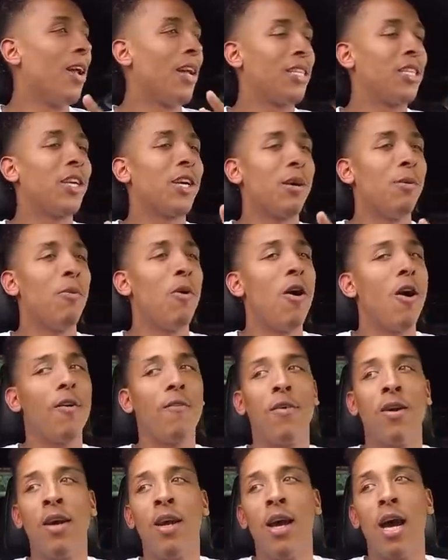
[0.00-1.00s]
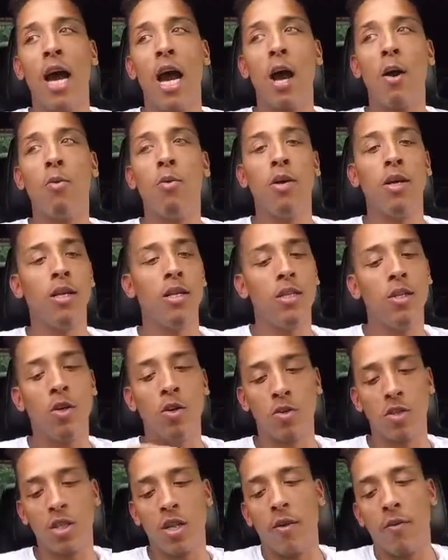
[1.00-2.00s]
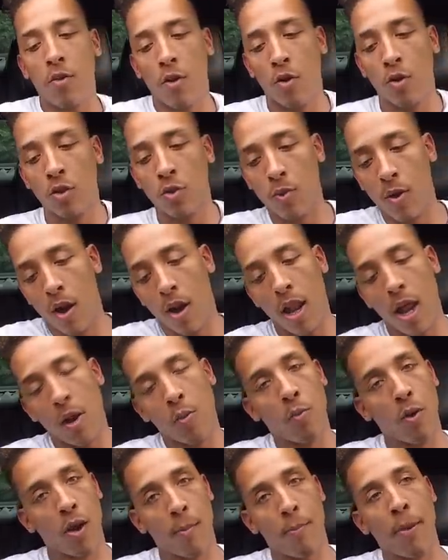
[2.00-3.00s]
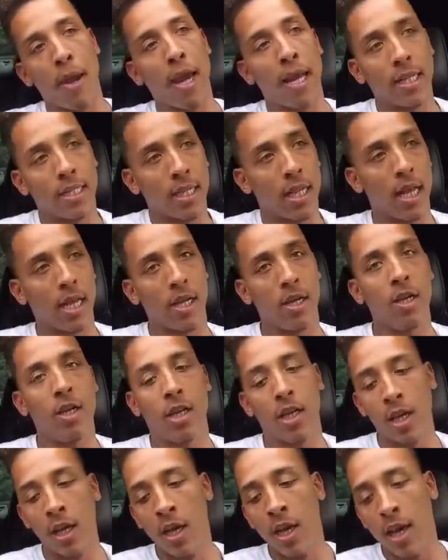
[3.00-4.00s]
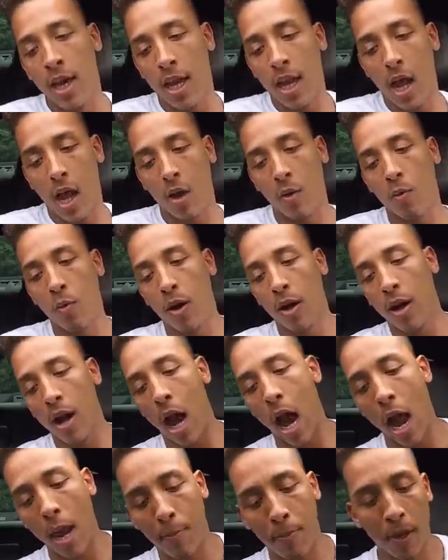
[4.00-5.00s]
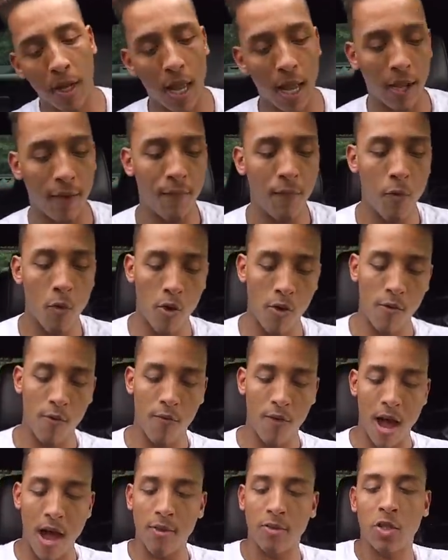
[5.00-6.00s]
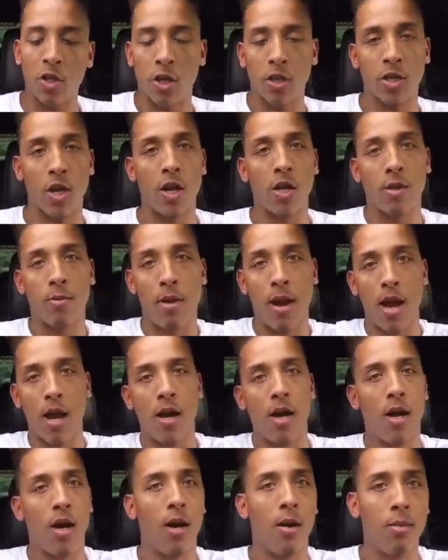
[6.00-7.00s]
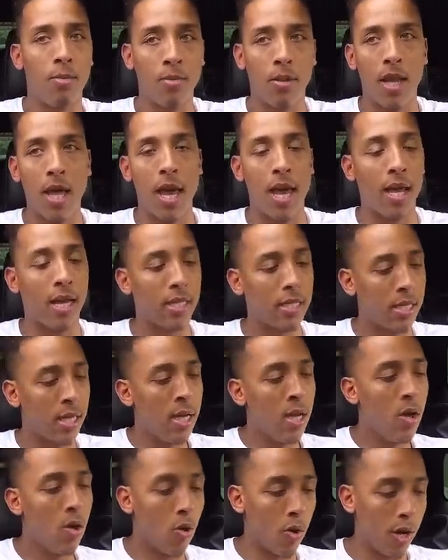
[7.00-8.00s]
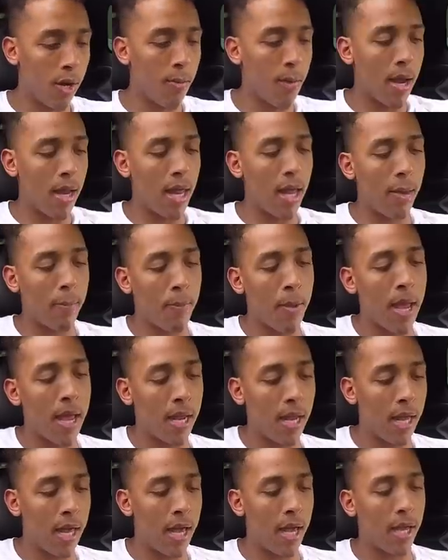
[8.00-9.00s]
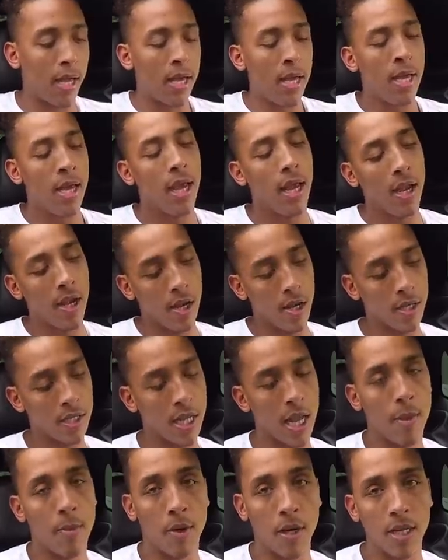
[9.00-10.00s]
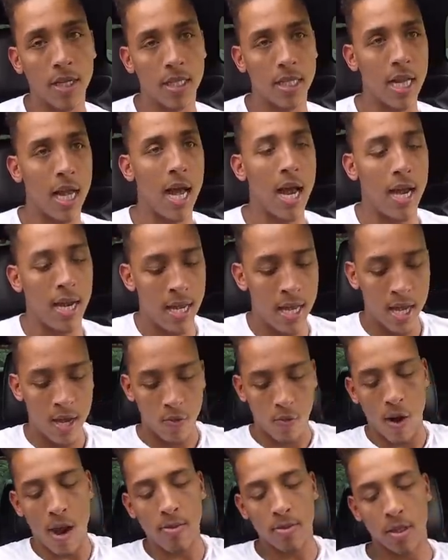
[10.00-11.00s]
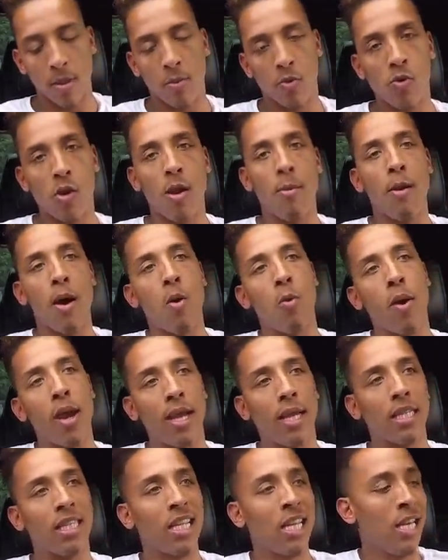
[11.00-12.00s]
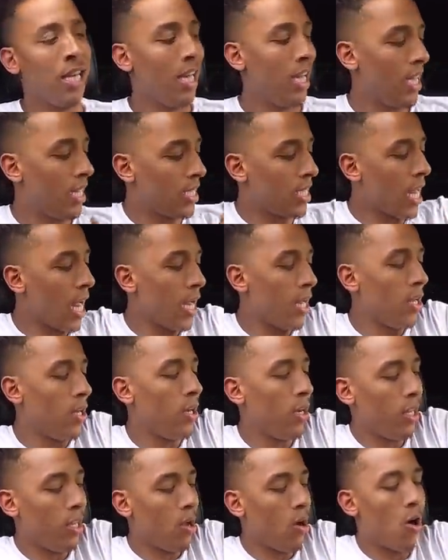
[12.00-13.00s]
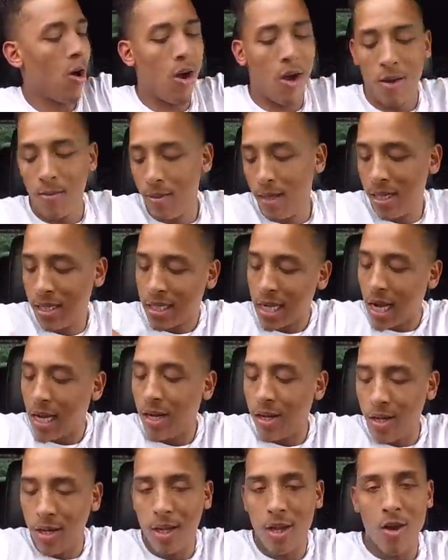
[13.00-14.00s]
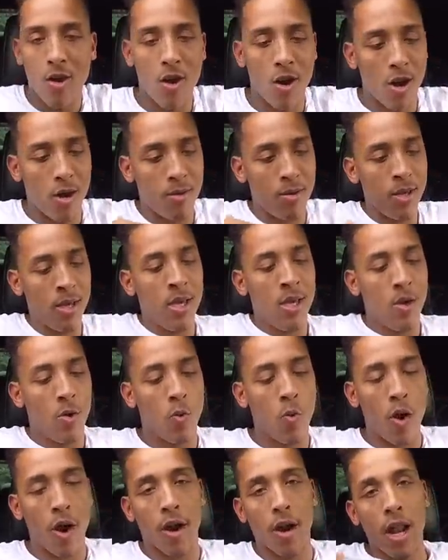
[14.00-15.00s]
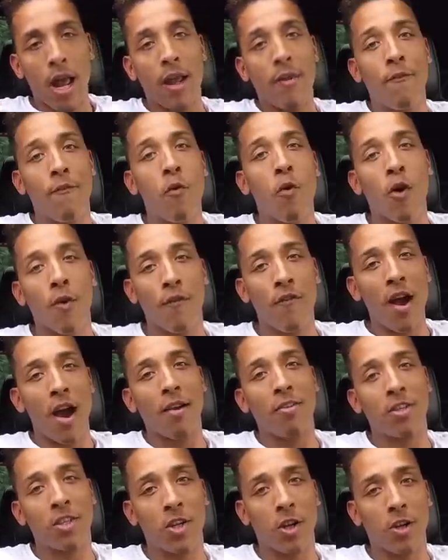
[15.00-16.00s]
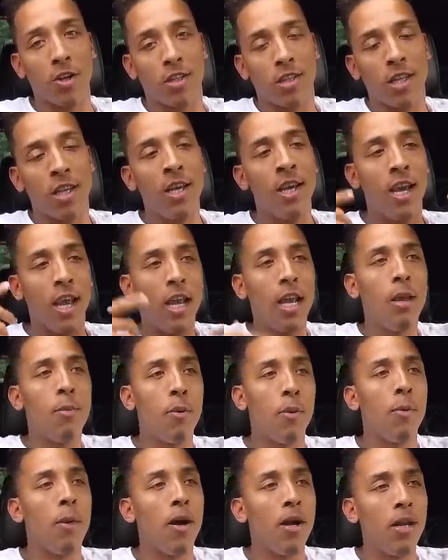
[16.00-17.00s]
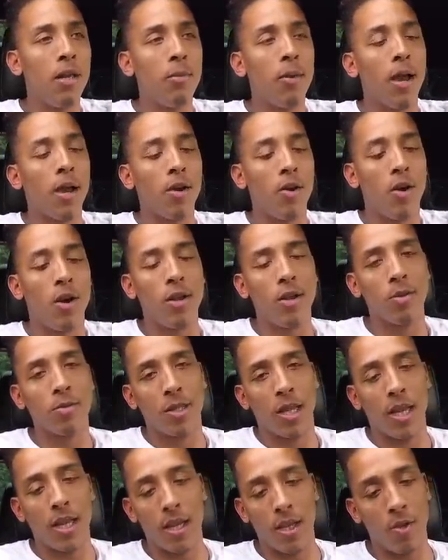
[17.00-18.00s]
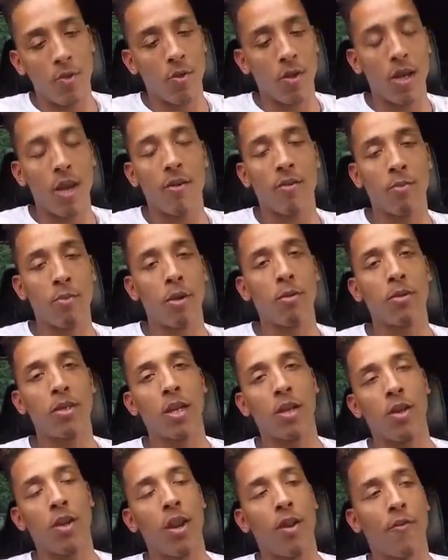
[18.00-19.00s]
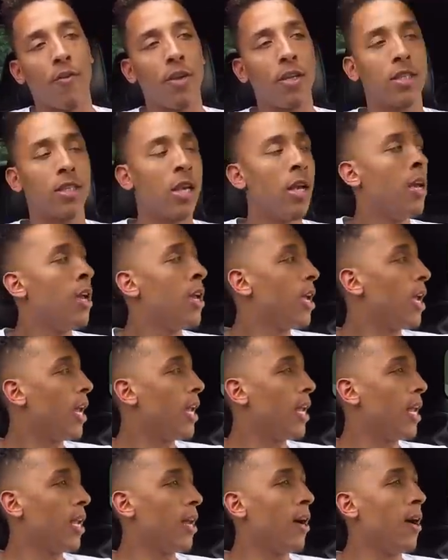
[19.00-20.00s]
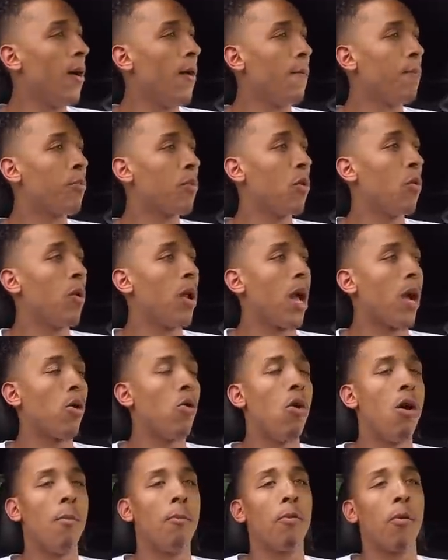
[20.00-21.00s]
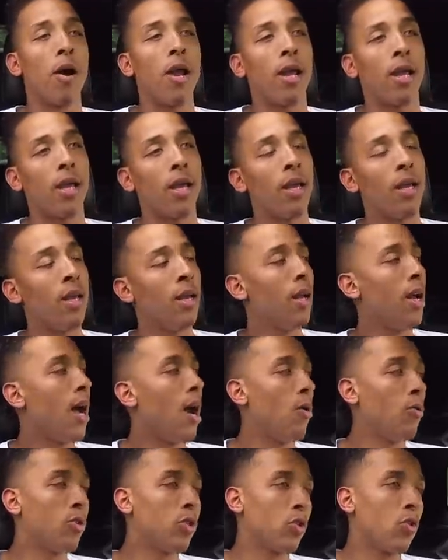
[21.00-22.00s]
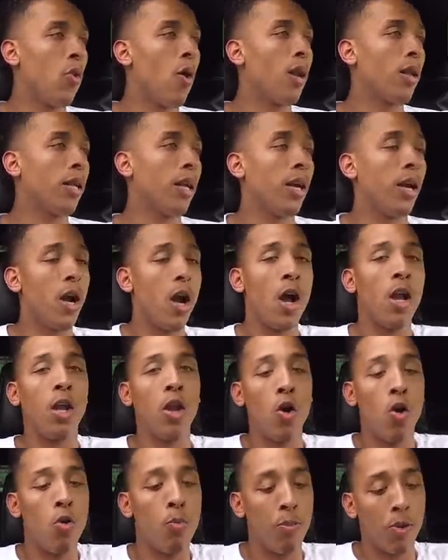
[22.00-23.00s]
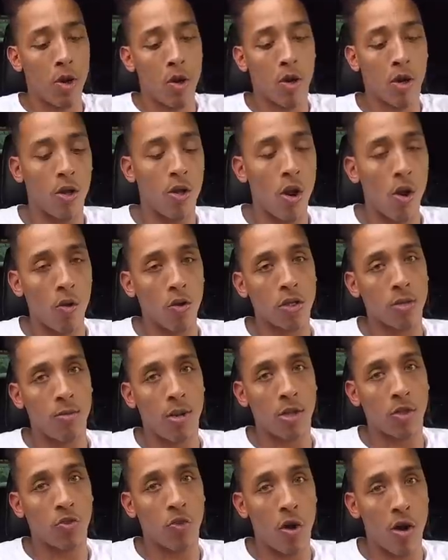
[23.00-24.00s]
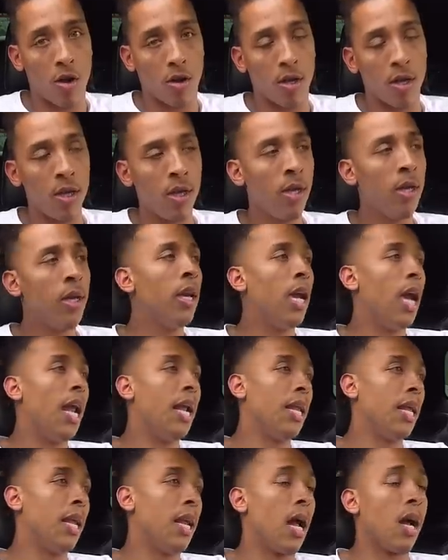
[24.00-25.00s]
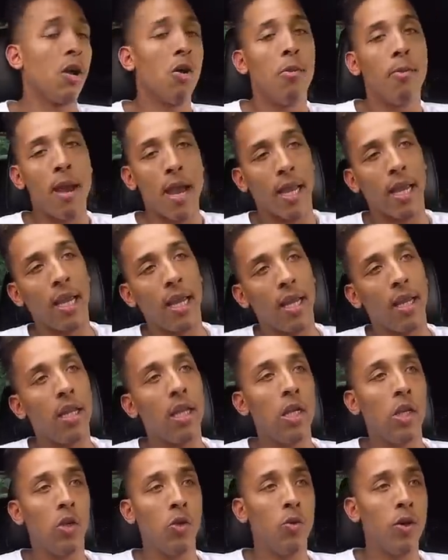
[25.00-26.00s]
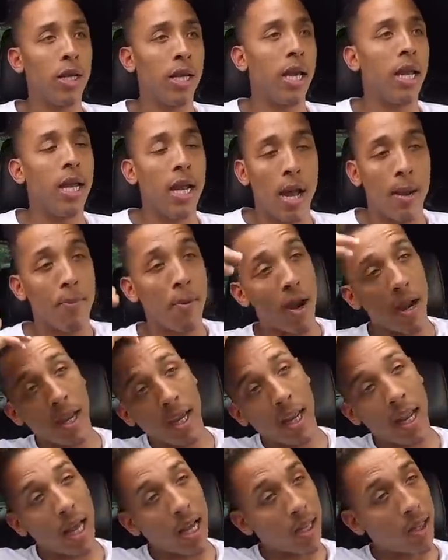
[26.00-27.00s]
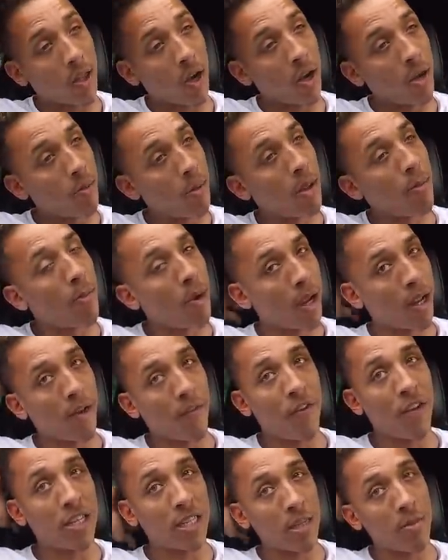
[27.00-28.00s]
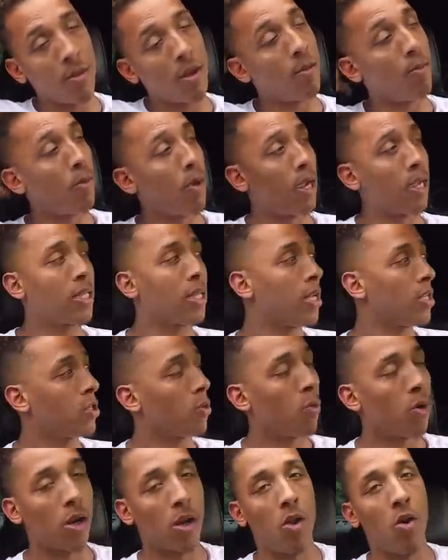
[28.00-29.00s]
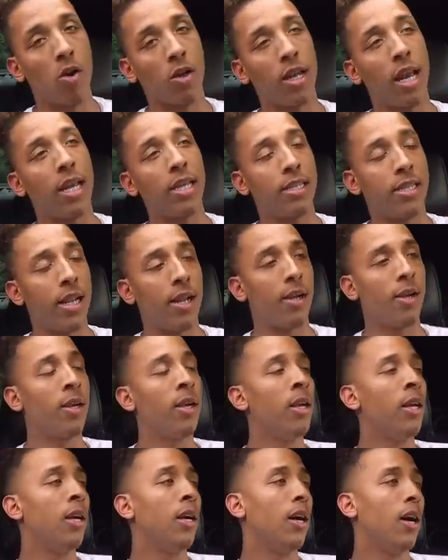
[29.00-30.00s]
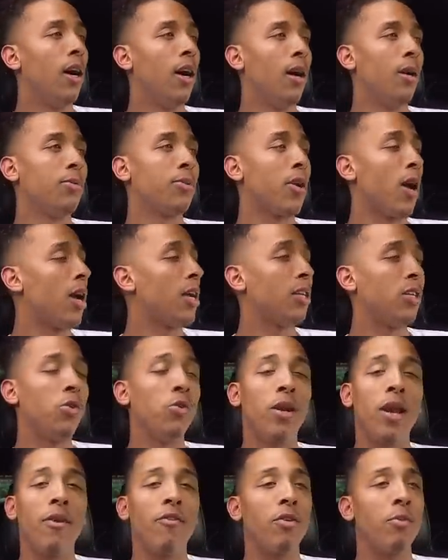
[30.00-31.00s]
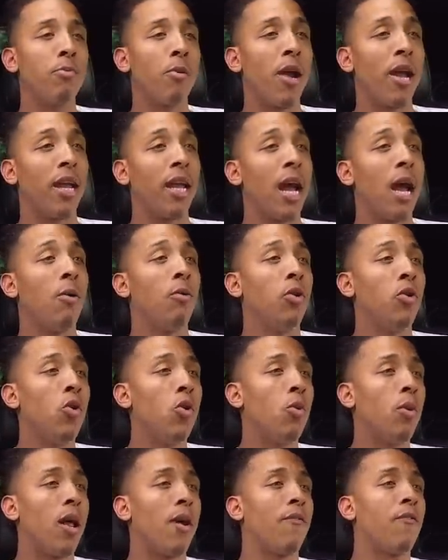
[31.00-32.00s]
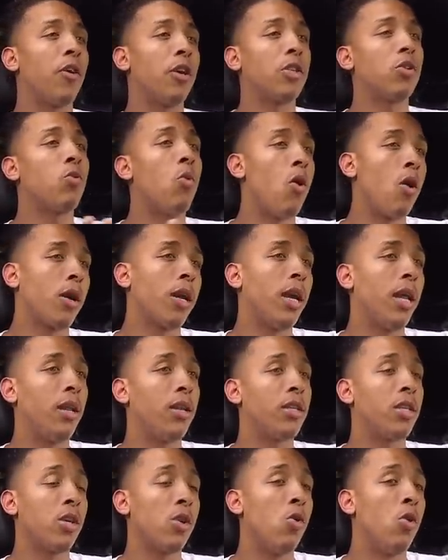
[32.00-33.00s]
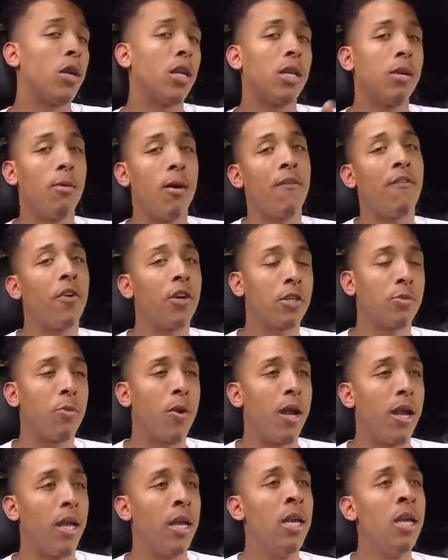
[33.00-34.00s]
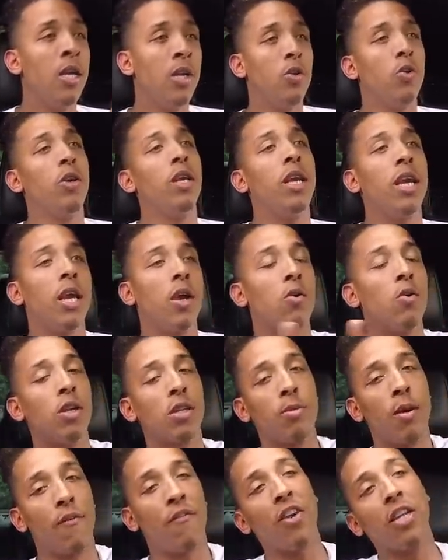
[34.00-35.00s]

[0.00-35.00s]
when I took them off, I would, you know, stuff clothes around. I'd wear pants and like a hoodie, and I'd wear, I'd put like four or five shirts under my um, legs, or in my leg pant leg, and then the same on this side. Wrap some around my waist, inside the hoodie arm, inside the hoodie arm. Wear like four or five shirts, and then put my hoodie back on. You know what I'm saying? Then you would never be able to tell the difference. And then um, when I go on break, I would just go out there and unload, put all the clothes in my trunk, and then I go back in, do it again. I probably get like a 30 minute break and a 15 minute break because I used to work long days there. Um, so I do it every break. I would do it when I first walk into going into my first break, do it again going into my